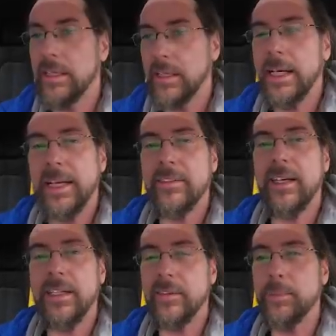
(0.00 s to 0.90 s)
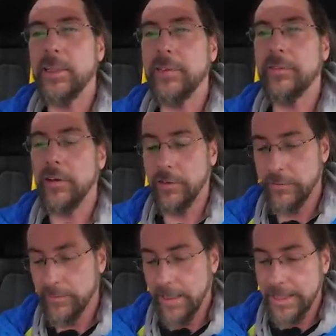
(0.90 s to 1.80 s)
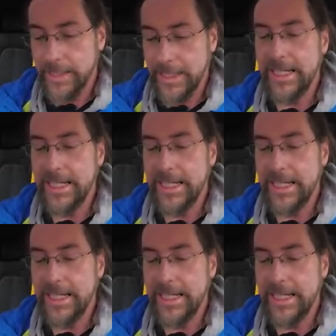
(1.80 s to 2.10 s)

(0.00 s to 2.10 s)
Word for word: like I said, it's a bit of a harsher ride.